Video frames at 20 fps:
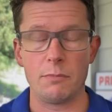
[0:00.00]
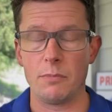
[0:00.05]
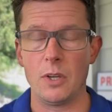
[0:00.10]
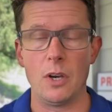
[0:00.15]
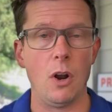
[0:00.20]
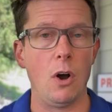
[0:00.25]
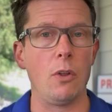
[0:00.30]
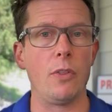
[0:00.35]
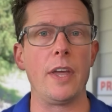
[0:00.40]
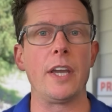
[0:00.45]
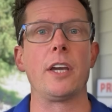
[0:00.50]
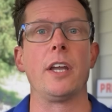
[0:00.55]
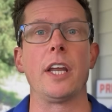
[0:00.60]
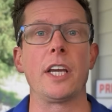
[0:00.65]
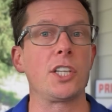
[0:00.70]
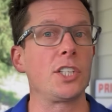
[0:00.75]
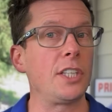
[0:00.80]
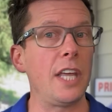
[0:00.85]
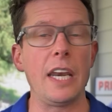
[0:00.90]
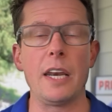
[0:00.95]
they could
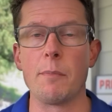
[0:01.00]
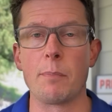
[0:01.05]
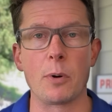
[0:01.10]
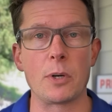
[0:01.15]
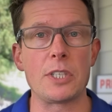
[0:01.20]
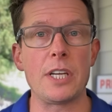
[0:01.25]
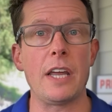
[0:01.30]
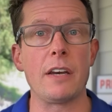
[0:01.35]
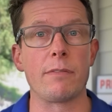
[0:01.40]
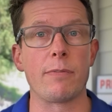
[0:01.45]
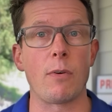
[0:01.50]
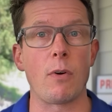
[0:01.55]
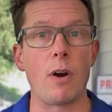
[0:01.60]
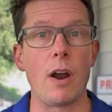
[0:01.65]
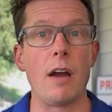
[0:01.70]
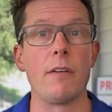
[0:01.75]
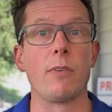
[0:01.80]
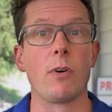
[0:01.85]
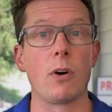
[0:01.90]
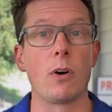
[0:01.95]
extend and pretend
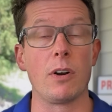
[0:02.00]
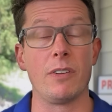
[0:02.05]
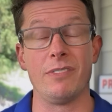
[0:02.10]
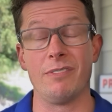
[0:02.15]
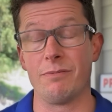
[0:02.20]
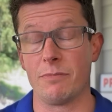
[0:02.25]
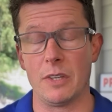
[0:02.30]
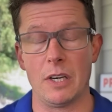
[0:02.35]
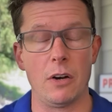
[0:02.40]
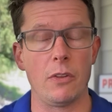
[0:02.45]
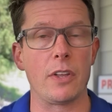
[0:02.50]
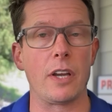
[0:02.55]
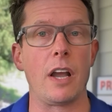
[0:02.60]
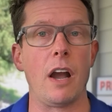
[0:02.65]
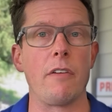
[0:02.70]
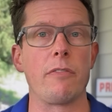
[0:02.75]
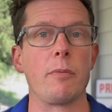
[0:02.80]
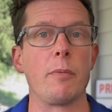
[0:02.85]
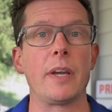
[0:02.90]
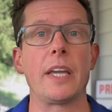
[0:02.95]
forever and, the
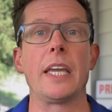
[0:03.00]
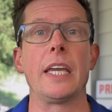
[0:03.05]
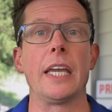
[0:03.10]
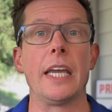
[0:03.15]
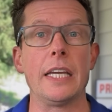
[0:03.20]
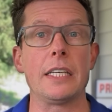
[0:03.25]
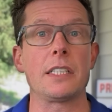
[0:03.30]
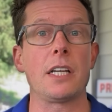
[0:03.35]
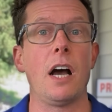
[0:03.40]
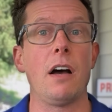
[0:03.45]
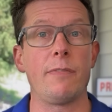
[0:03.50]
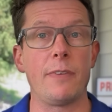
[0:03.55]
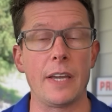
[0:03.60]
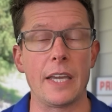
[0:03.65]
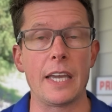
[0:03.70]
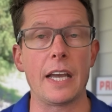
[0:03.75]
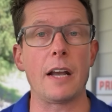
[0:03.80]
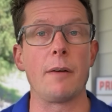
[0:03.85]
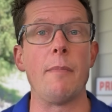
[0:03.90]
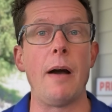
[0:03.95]
government can get tough and
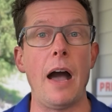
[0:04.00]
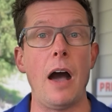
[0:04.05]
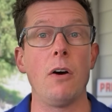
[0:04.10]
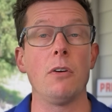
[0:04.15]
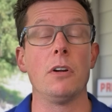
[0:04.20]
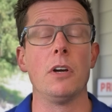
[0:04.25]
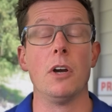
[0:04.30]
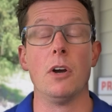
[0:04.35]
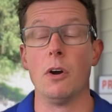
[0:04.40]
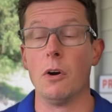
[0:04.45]
kick them out,